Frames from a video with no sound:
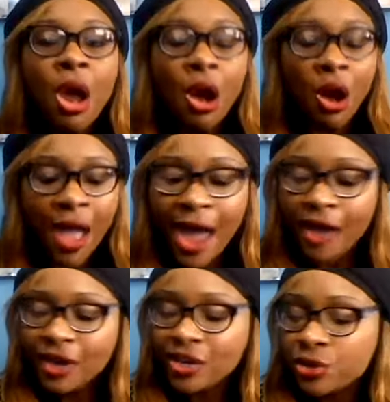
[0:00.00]
on how
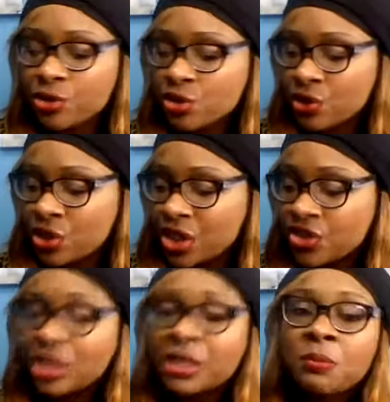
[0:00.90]
can you
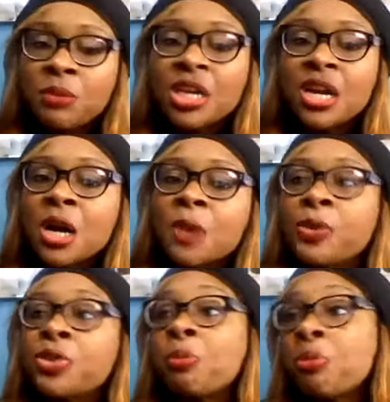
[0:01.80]
strategically meet up
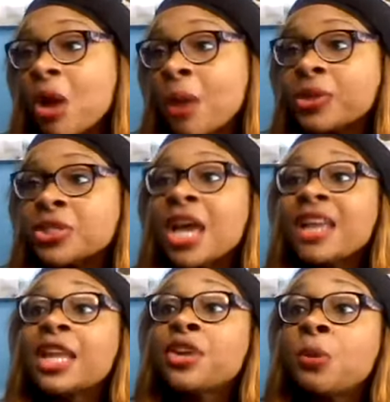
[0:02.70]
with the promise
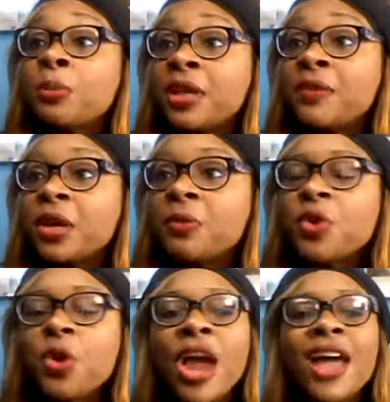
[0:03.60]
that you're believing him for.